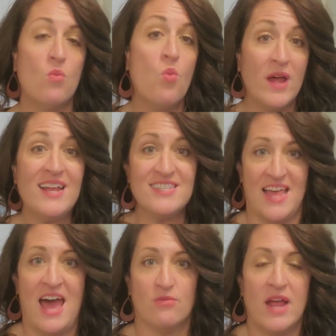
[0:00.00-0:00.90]
what is
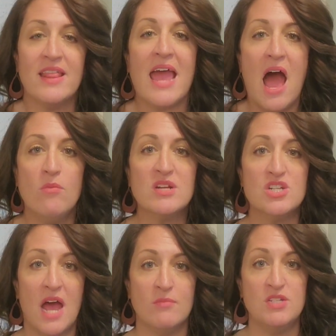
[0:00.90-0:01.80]
that, right? Like, how much
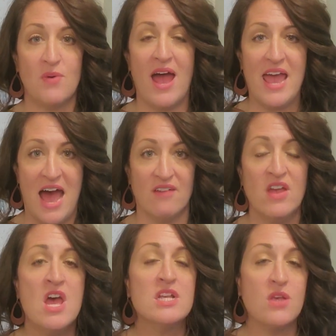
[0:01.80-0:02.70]
time do I have?
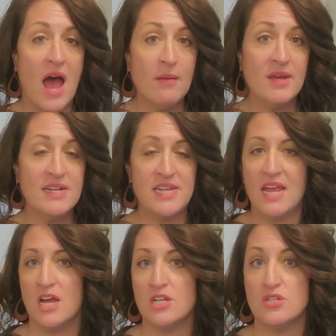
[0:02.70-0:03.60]
So I'm going to
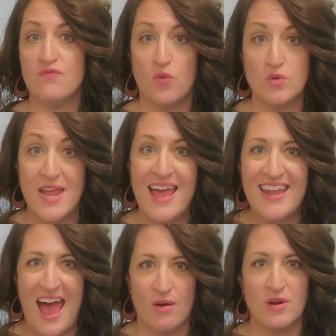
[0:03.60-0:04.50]
take
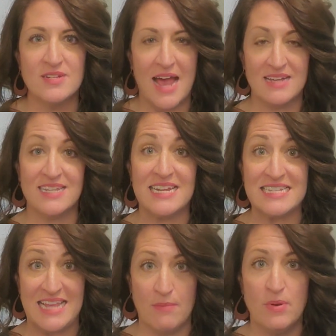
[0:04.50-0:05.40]
10 hours as an
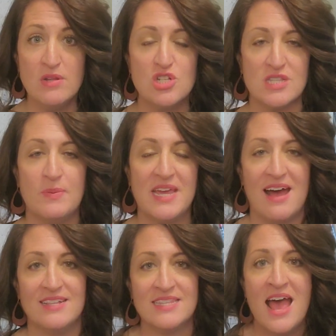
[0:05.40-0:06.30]
example, just
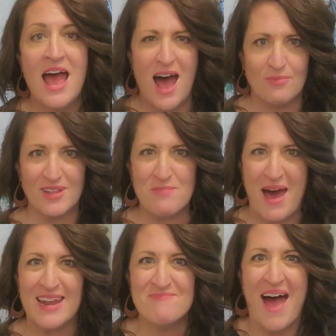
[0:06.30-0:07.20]
because I'm really
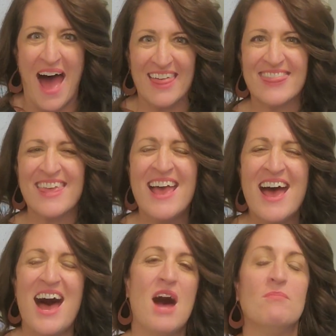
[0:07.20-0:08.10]
bad at math.
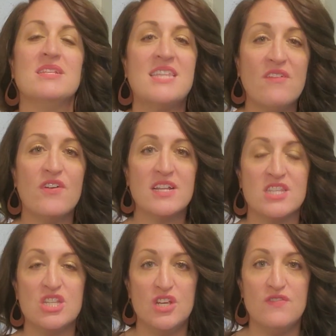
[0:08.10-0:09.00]
But say, for
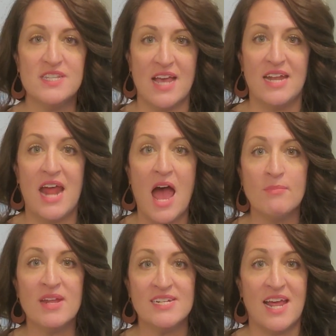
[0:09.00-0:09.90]
instance, you've decided I'm
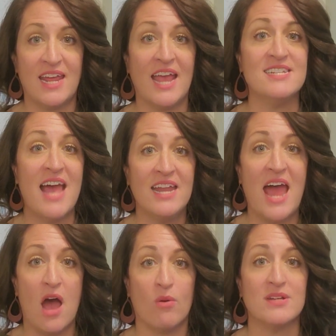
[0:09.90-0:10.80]
going to dedicate 10
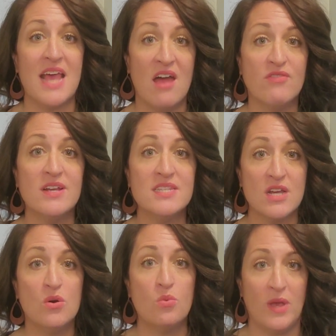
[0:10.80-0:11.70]
hours every
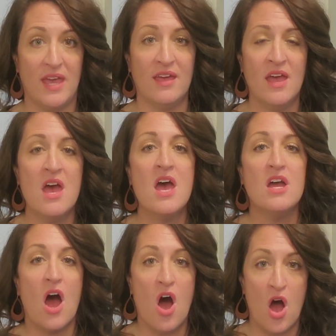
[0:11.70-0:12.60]
single week
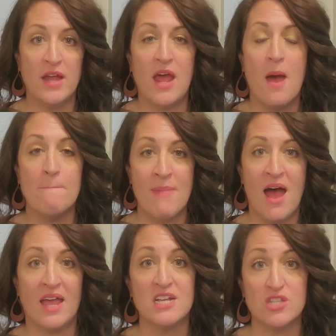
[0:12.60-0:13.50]
on
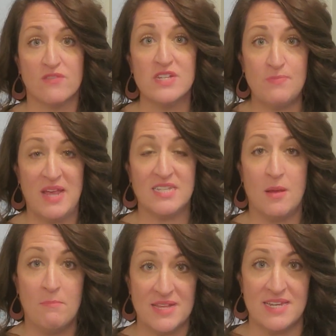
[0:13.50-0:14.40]
my service-based
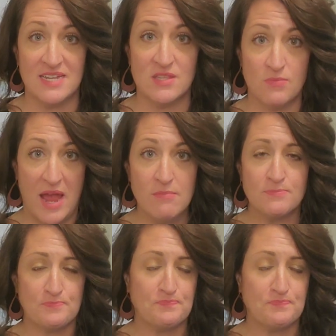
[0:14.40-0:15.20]
business, right?